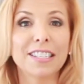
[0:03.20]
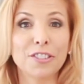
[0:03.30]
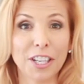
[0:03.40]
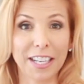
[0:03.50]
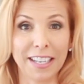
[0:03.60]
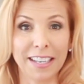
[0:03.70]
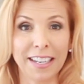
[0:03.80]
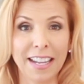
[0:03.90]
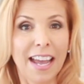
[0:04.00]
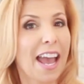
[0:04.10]
Chicken.
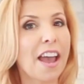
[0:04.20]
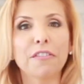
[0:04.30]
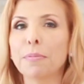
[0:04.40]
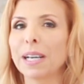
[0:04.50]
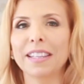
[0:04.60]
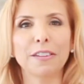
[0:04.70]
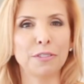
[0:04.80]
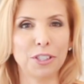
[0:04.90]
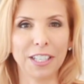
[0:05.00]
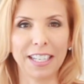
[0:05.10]
Everybody
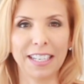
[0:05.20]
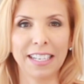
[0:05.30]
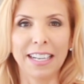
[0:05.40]
loves chicken.